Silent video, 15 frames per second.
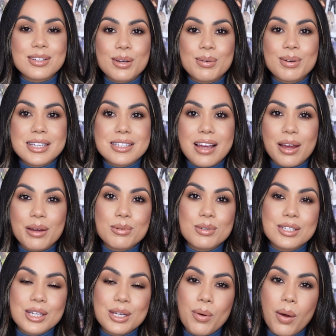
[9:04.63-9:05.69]
as always, I will
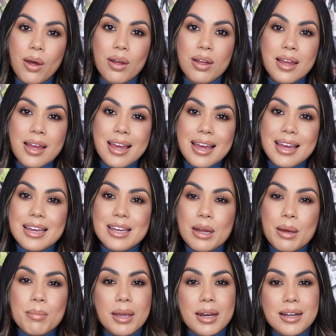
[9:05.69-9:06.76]
see you all in
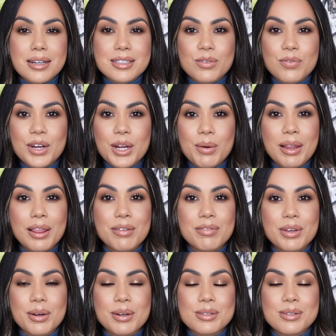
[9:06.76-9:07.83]
my next video. I love
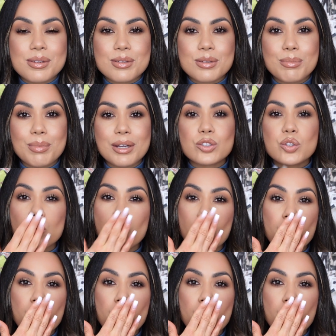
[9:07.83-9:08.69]
you all so, so much.